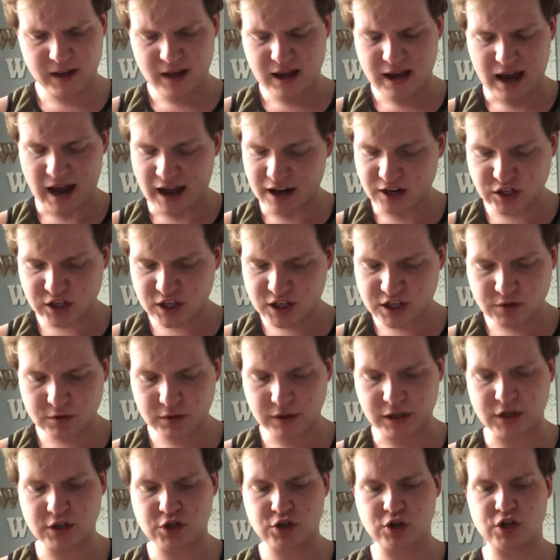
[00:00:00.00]
I just think it's
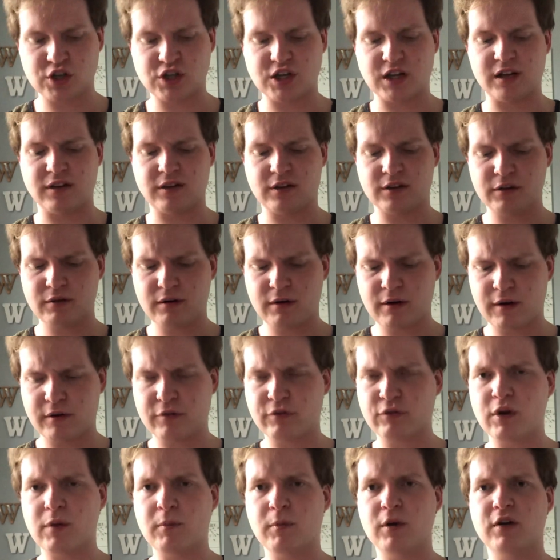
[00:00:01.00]
really interesting. In the literary
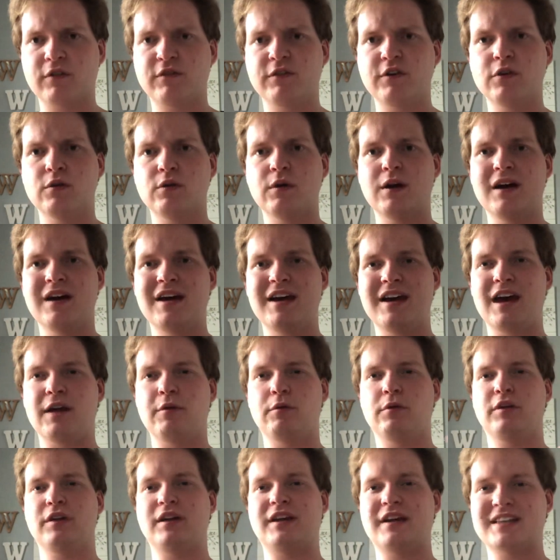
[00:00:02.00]
framework view, it
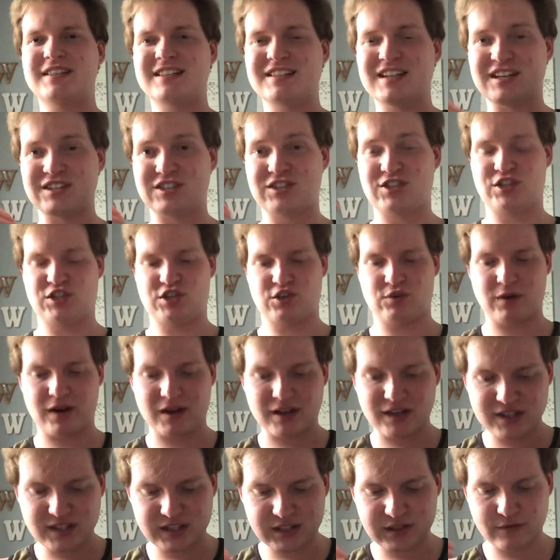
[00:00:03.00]
really gets its
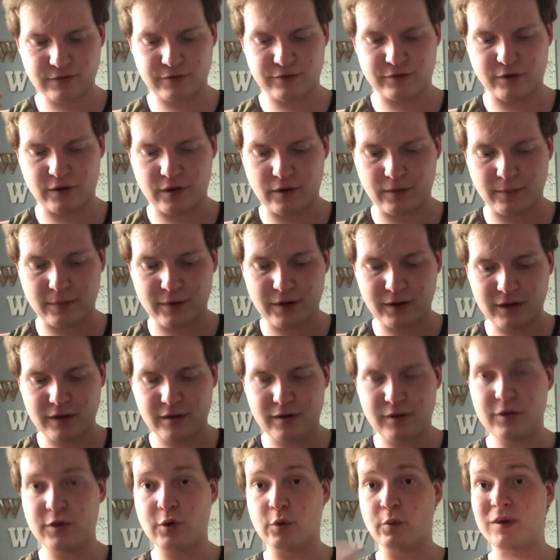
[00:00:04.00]
strengths from
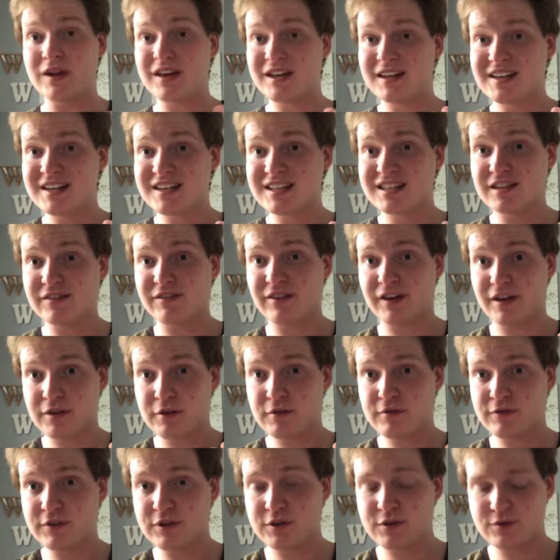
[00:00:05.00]
the weakness of other
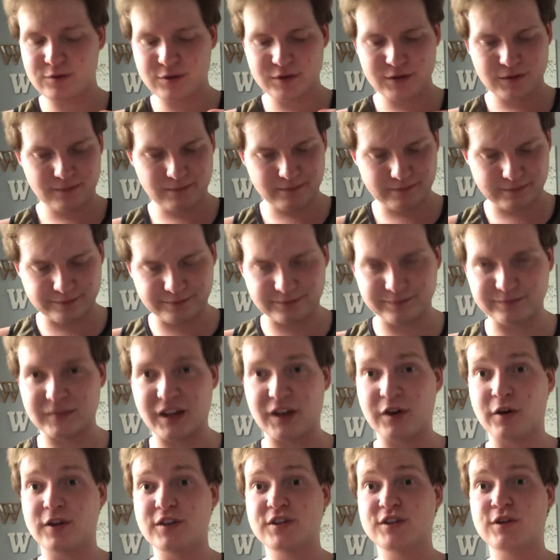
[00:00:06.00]
views
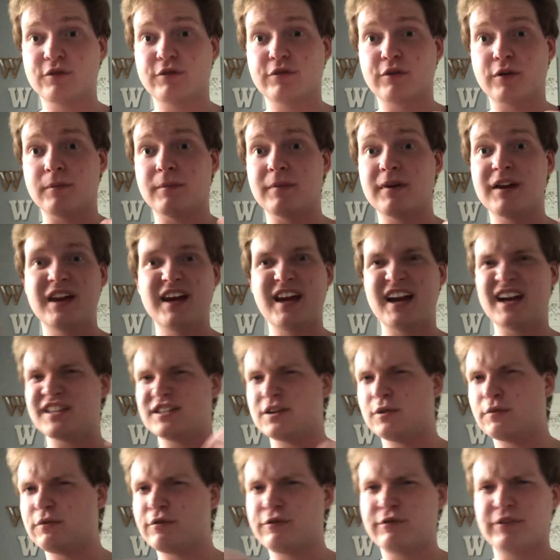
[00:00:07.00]
and also from its
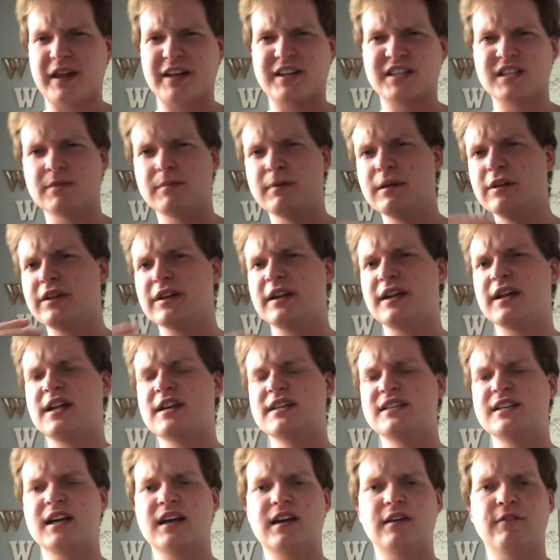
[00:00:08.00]
own flexibility,
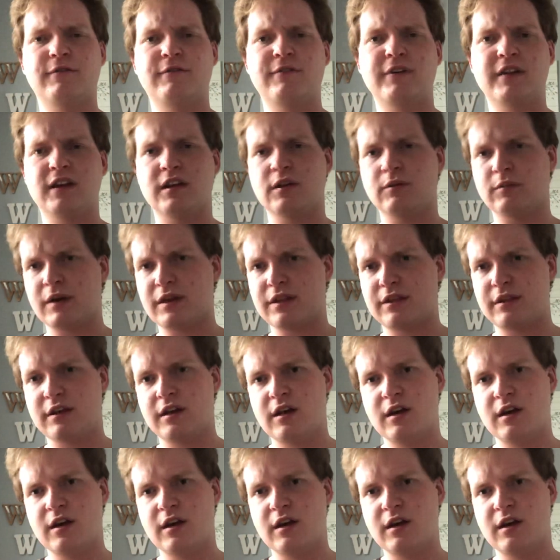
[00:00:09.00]
because it can fit in with